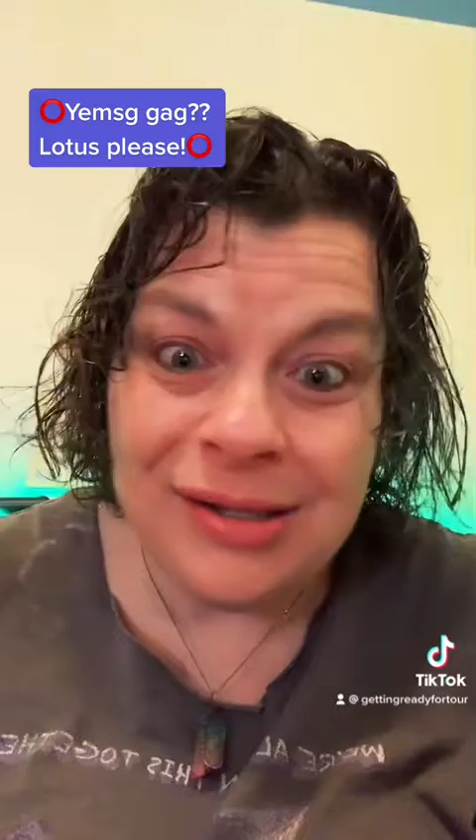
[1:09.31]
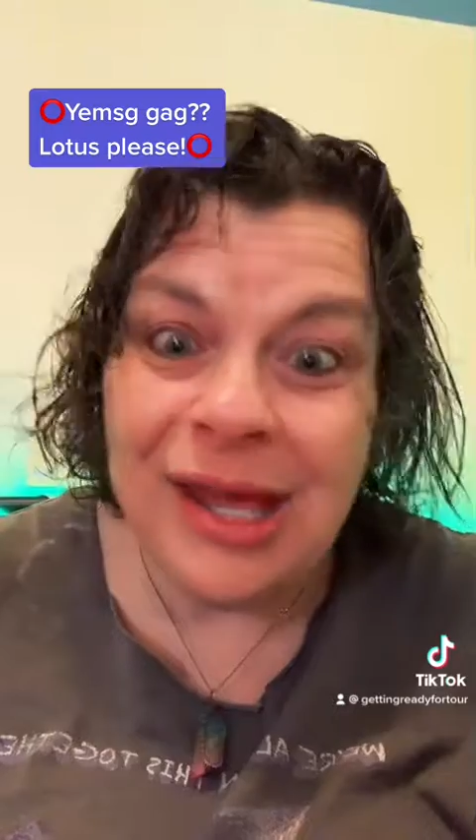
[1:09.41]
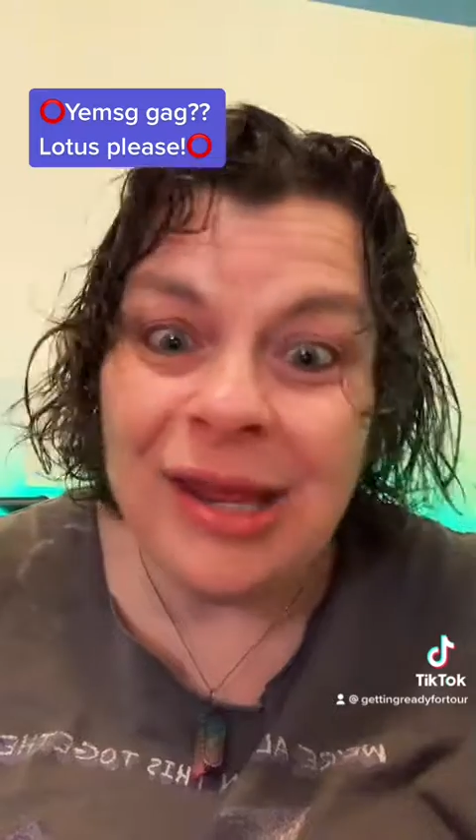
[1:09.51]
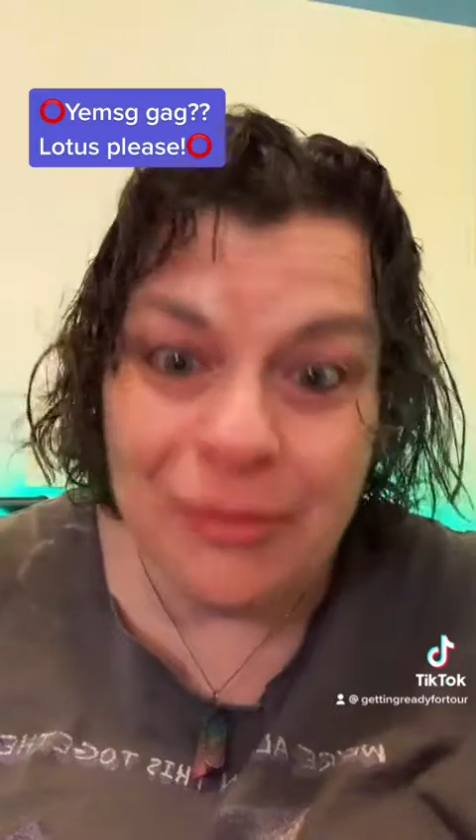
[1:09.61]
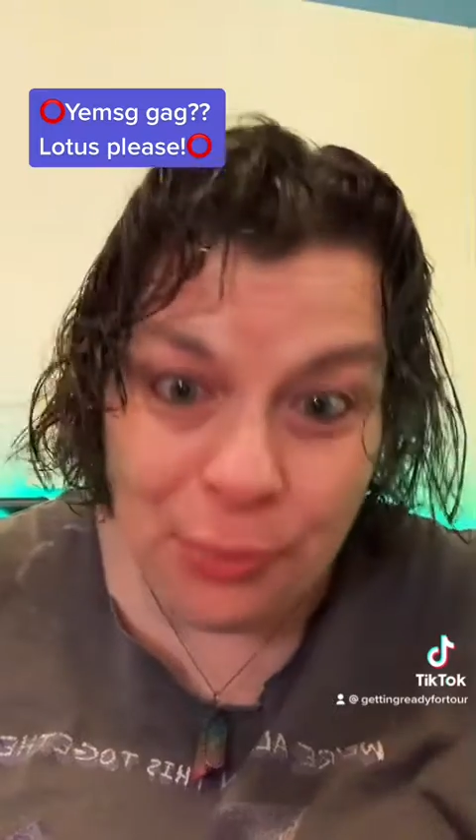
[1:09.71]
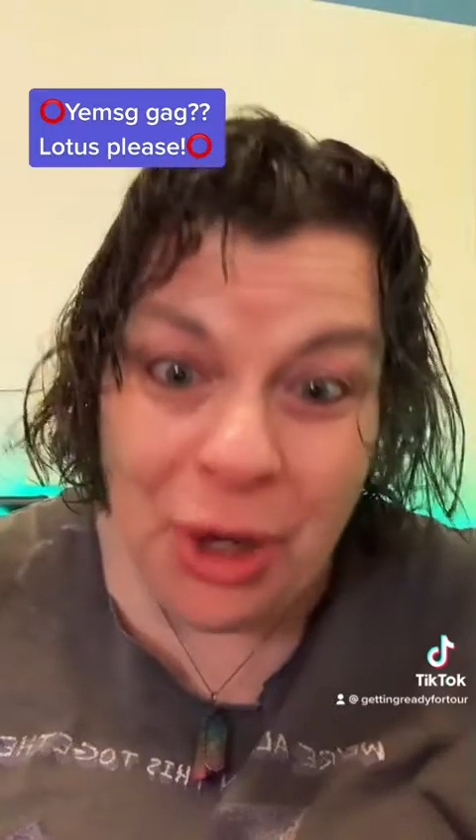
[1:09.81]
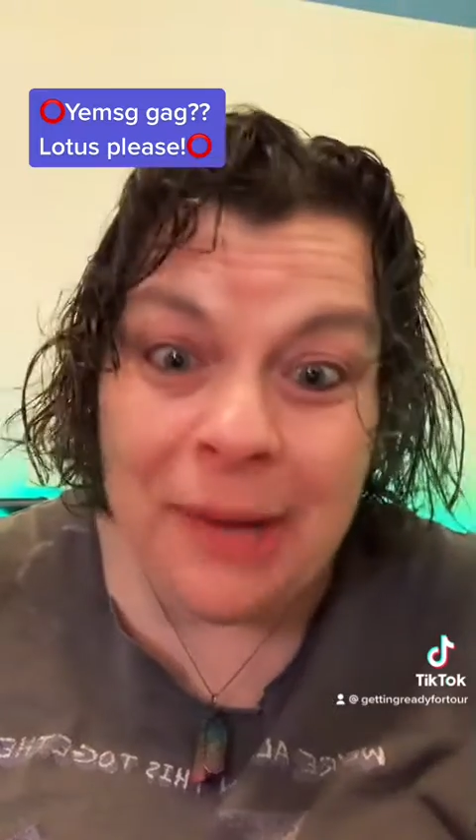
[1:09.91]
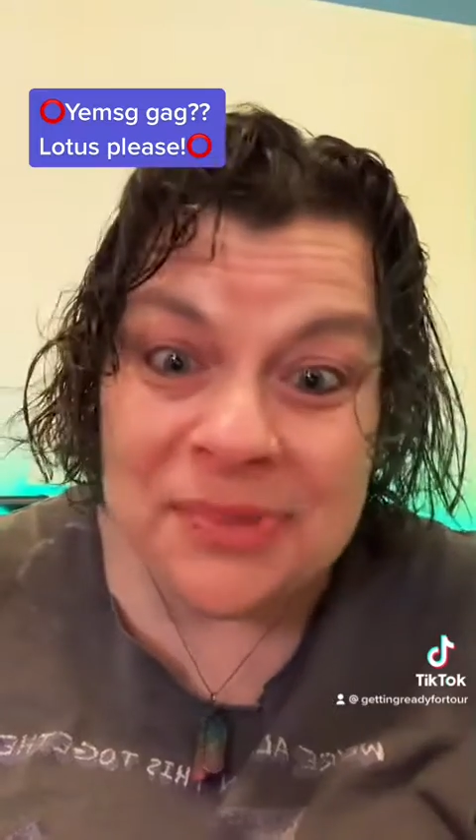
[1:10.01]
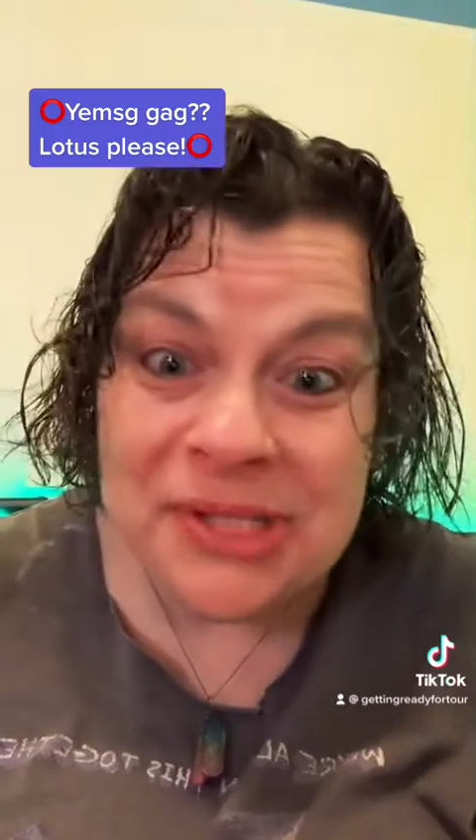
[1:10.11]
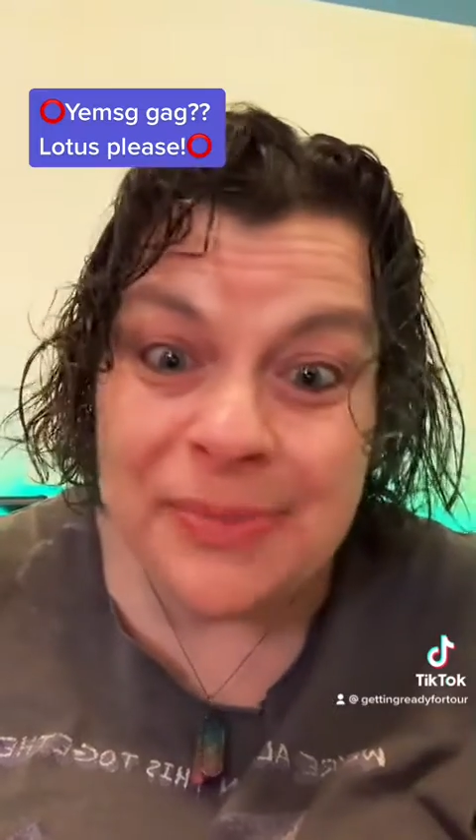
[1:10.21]
like
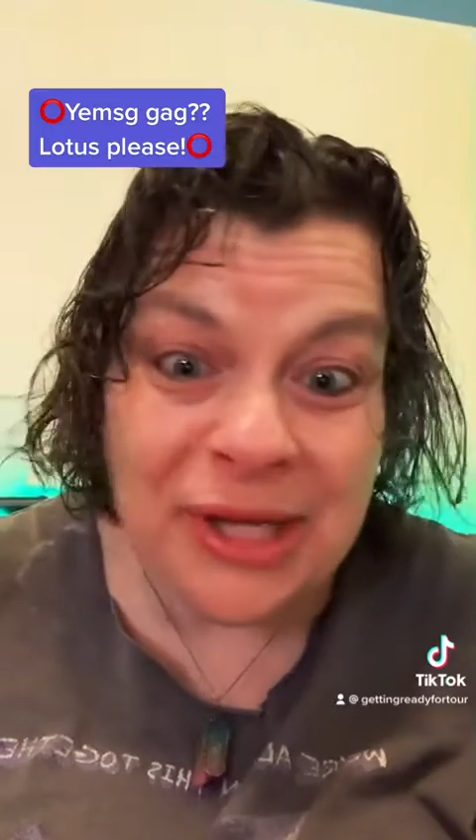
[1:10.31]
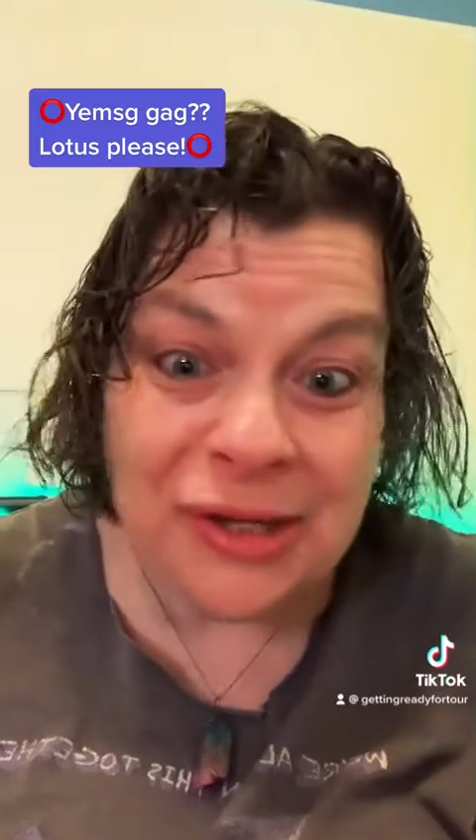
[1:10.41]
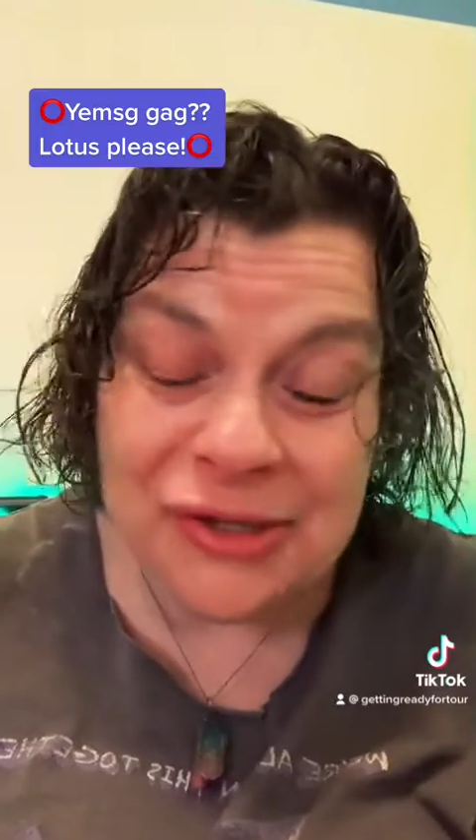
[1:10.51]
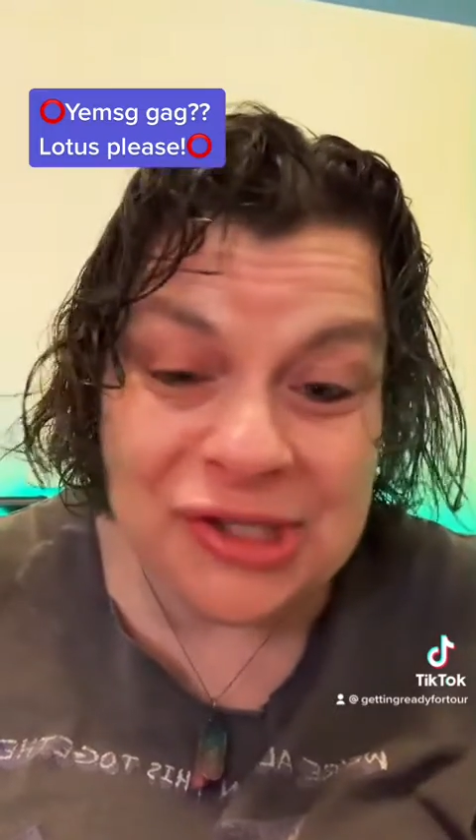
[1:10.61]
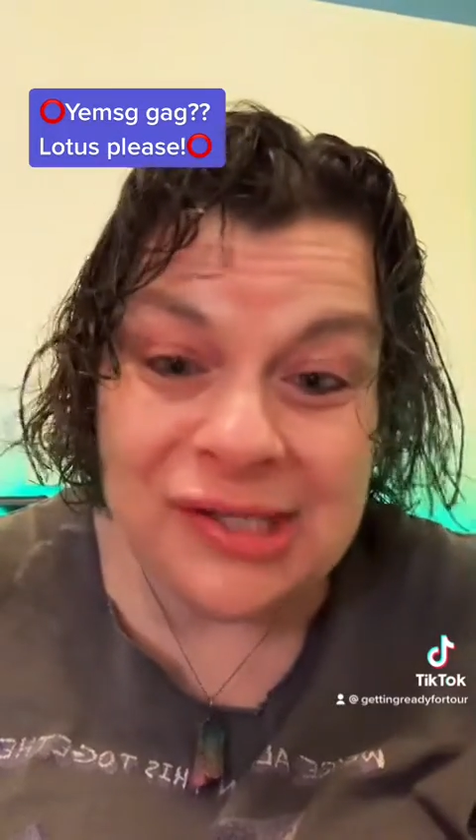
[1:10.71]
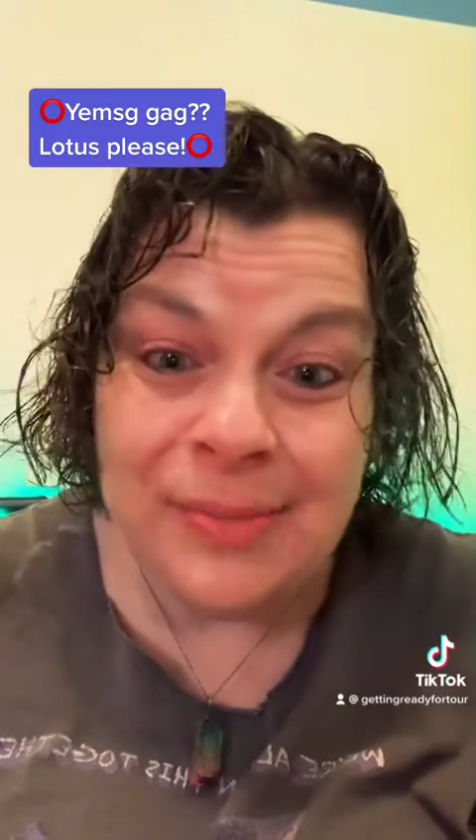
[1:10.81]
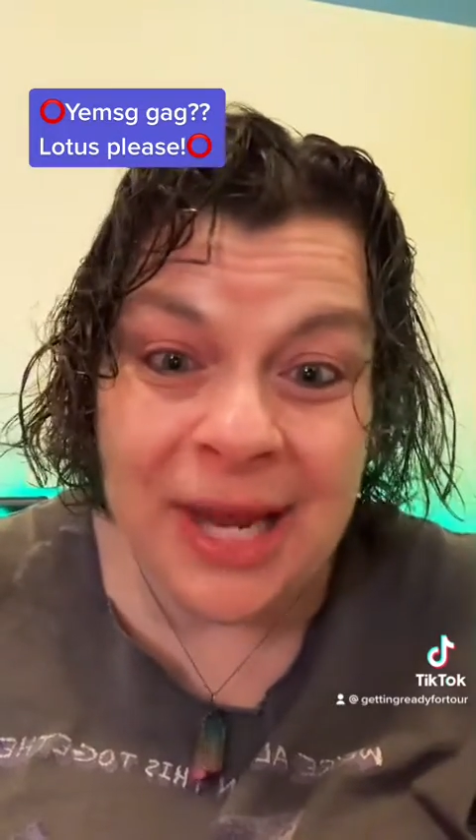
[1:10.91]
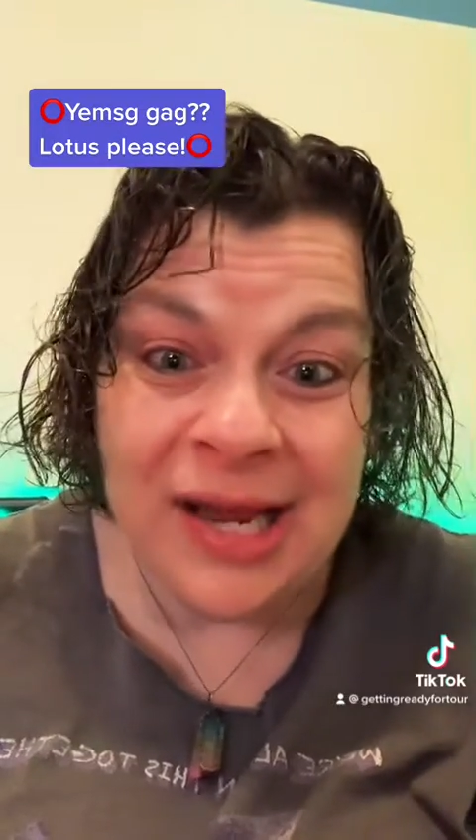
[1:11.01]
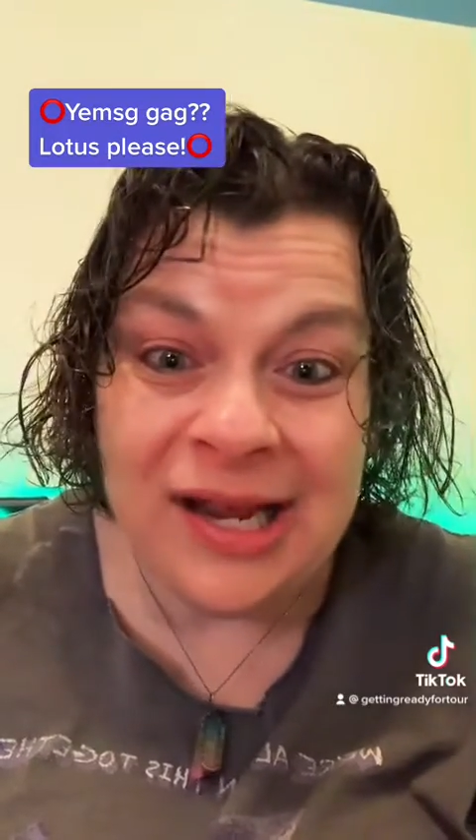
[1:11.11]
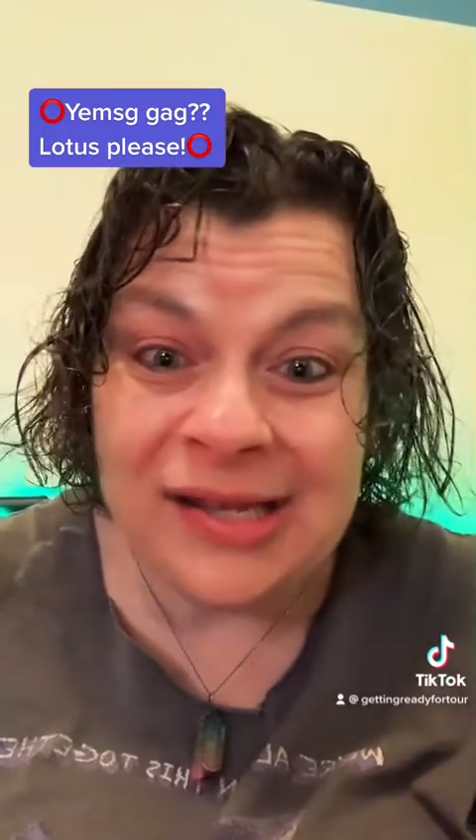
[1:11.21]
props to pink she's a
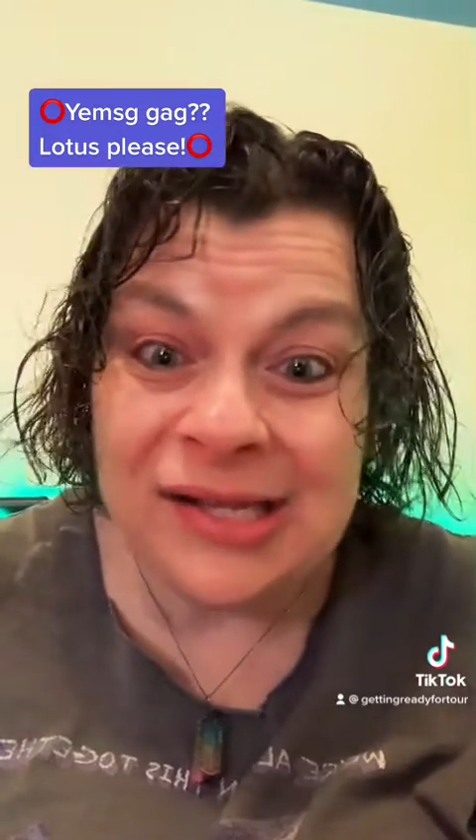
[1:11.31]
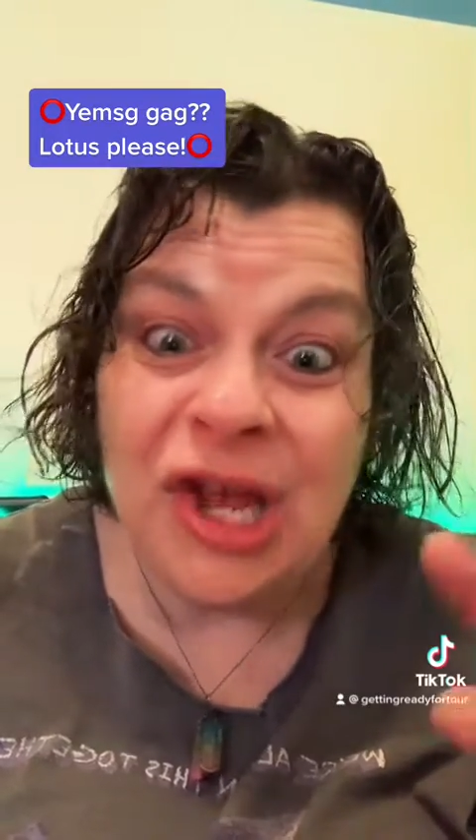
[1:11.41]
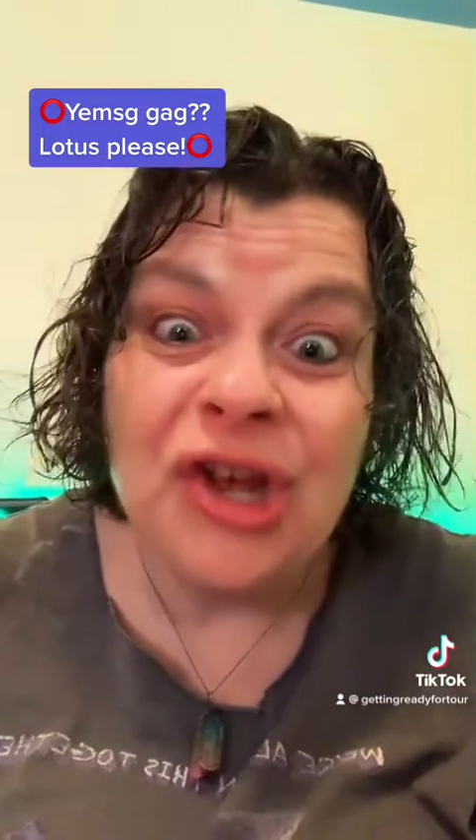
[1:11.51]
badass